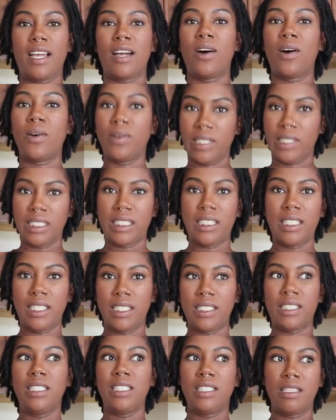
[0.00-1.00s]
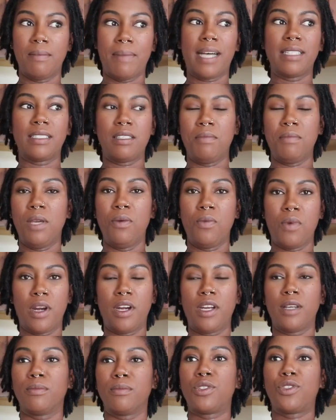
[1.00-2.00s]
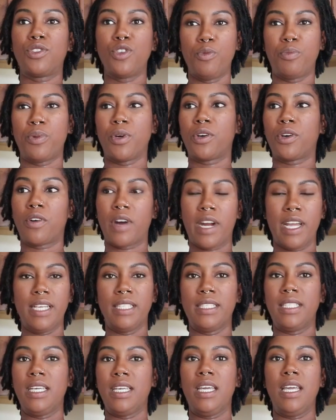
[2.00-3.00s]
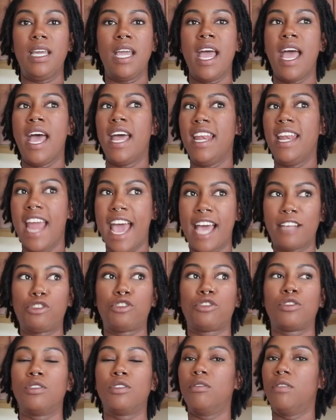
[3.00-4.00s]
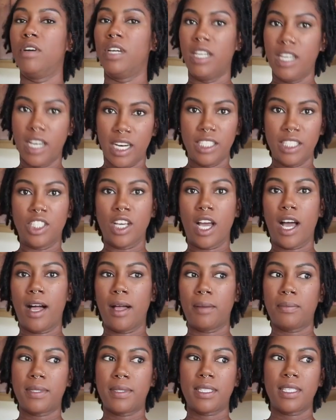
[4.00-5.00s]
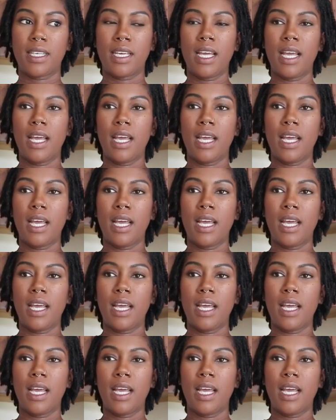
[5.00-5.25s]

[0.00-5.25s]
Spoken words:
holy shit, she's about to be one of them super crazy natural nut jobs.